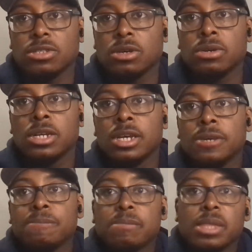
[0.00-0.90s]
So
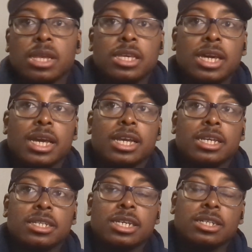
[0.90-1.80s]
yeah,
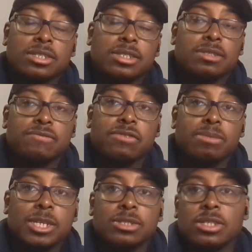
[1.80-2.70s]
it's for
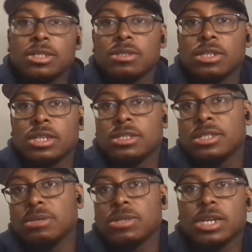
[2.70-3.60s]
me, it
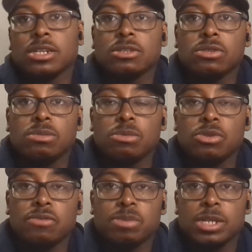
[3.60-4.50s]
seems like a good
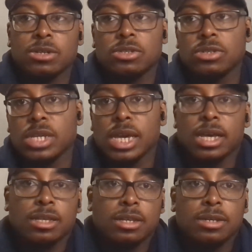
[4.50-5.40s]
move, because you
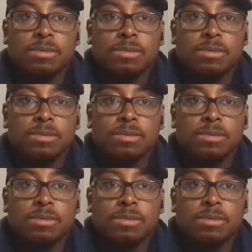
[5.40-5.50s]
get